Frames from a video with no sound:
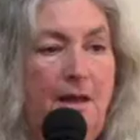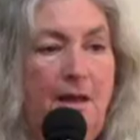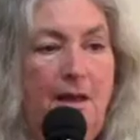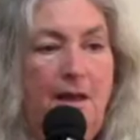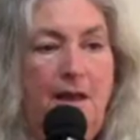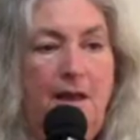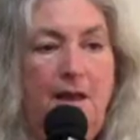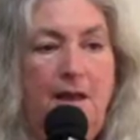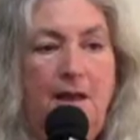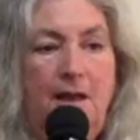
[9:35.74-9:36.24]

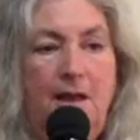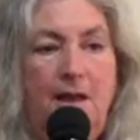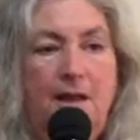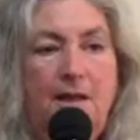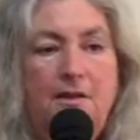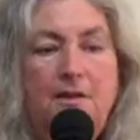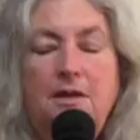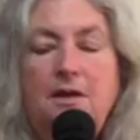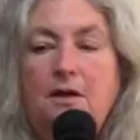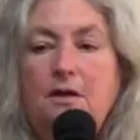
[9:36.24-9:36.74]

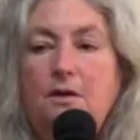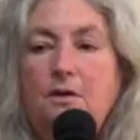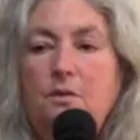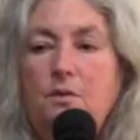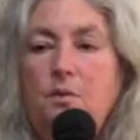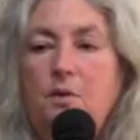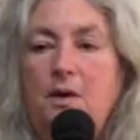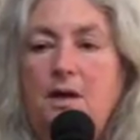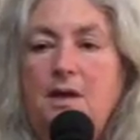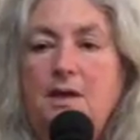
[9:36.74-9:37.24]
And there
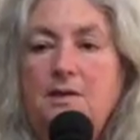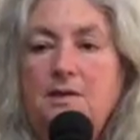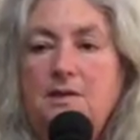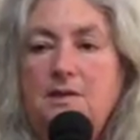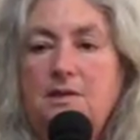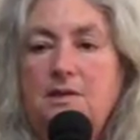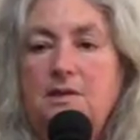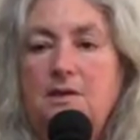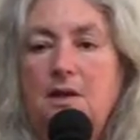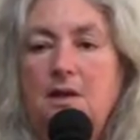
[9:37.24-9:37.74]

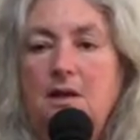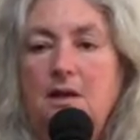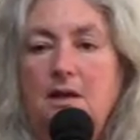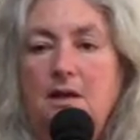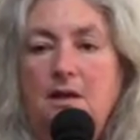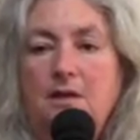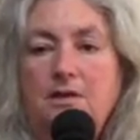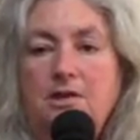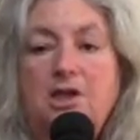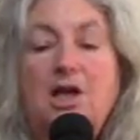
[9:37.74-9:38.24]
was
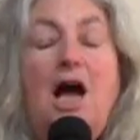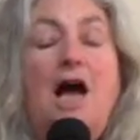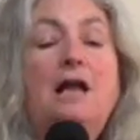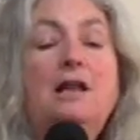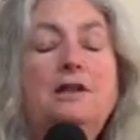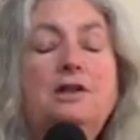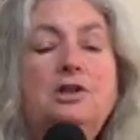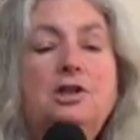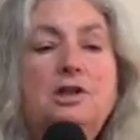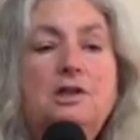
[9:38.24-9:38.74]

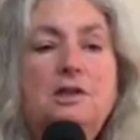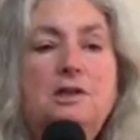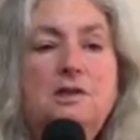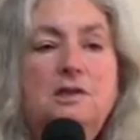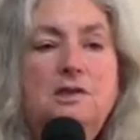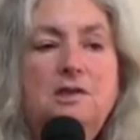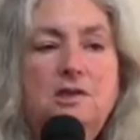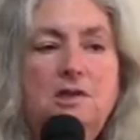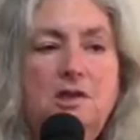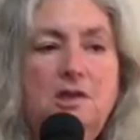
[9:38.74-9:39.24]

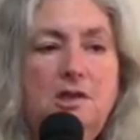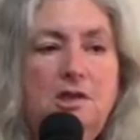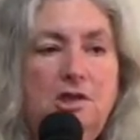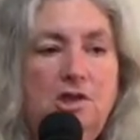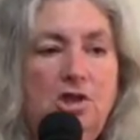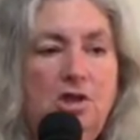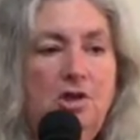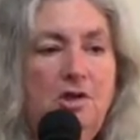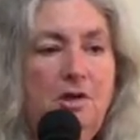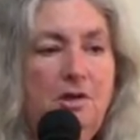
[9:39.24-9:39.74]
challenges to the
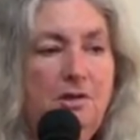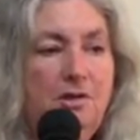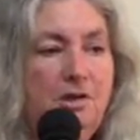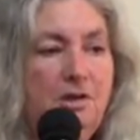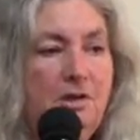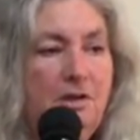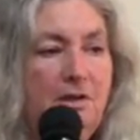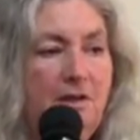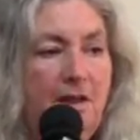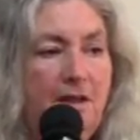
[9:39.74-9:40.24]

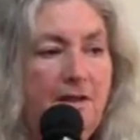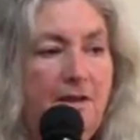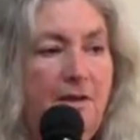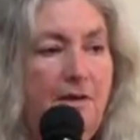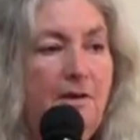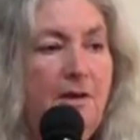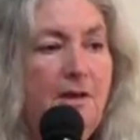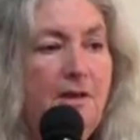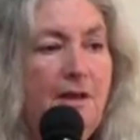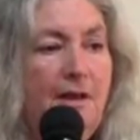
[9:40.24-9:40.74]
church like
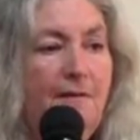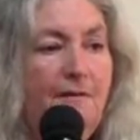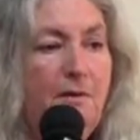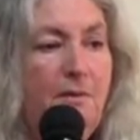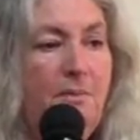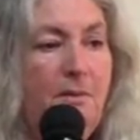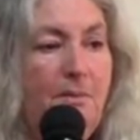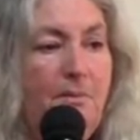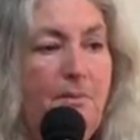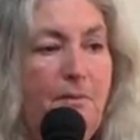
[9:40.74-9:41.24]
there had
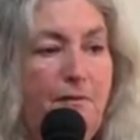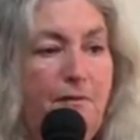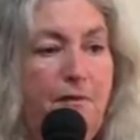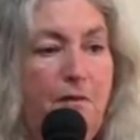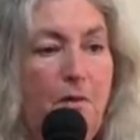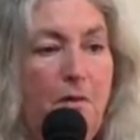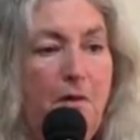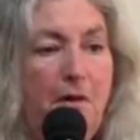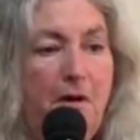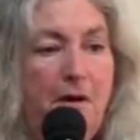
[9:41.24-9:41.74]
never been
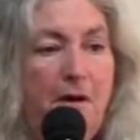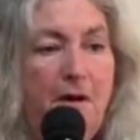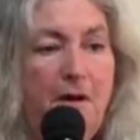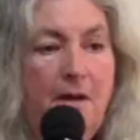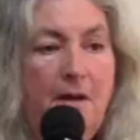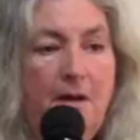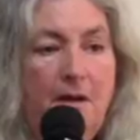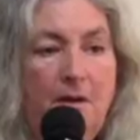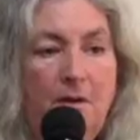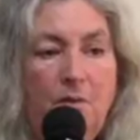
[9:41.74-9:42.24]
before,
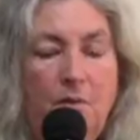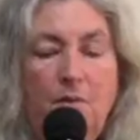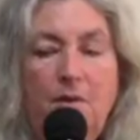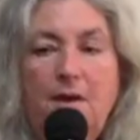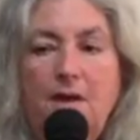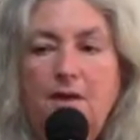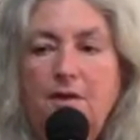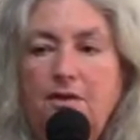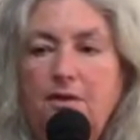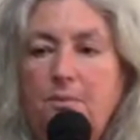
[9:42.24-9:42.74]

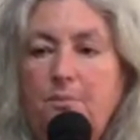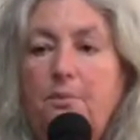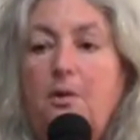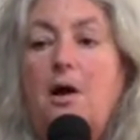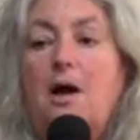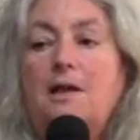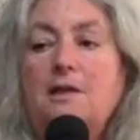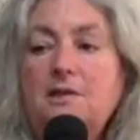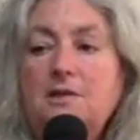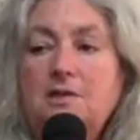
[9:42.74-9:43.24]
with the
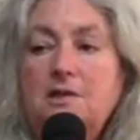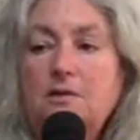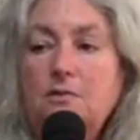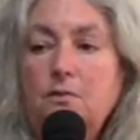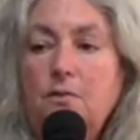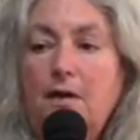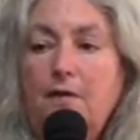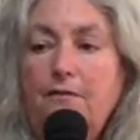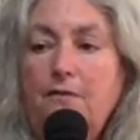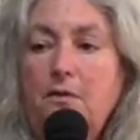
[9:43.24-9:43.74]

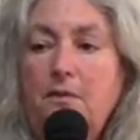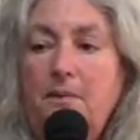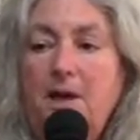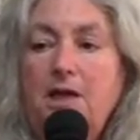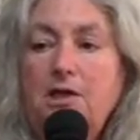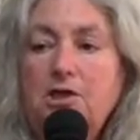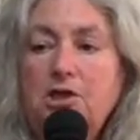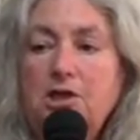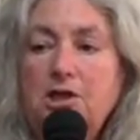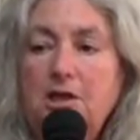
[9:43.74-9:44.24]
Protestant
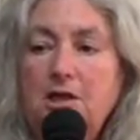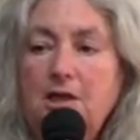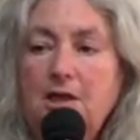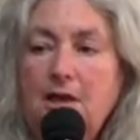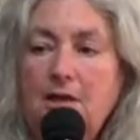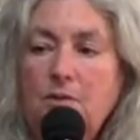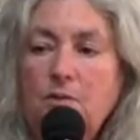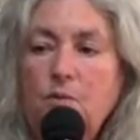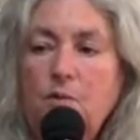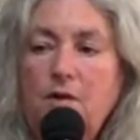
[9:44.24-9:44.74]
Reformation
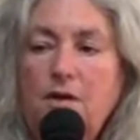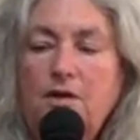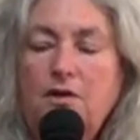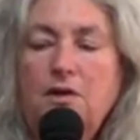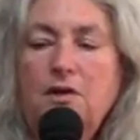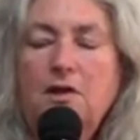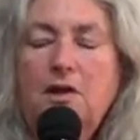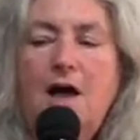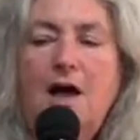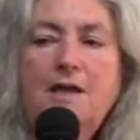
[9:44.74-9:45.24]
and with
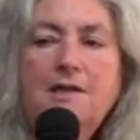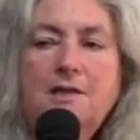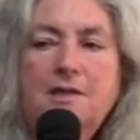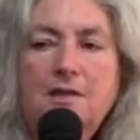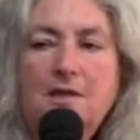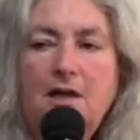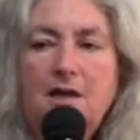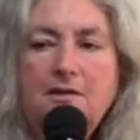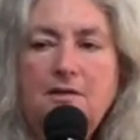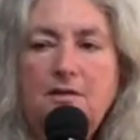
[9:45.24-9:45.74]
lots
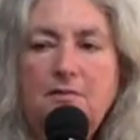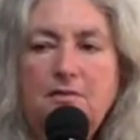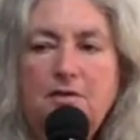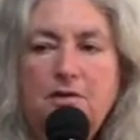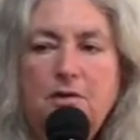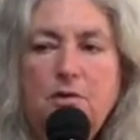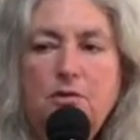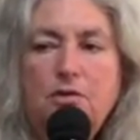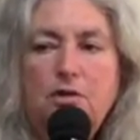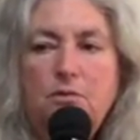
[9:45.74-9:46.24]
and lots of
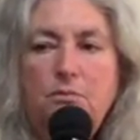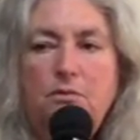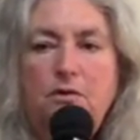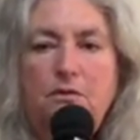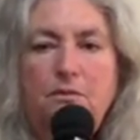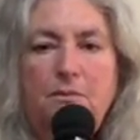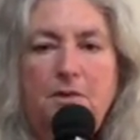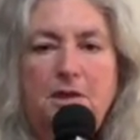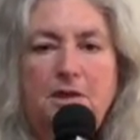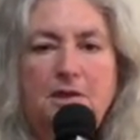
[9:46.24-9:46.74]
social
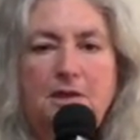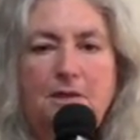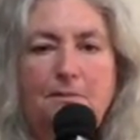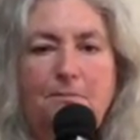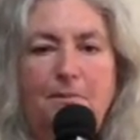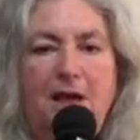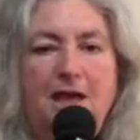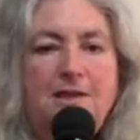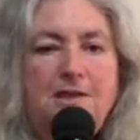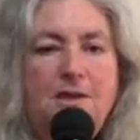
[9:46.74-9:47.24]
movements
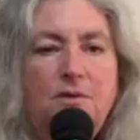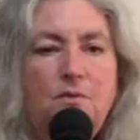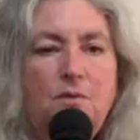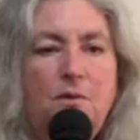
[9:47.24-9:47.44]
and peasant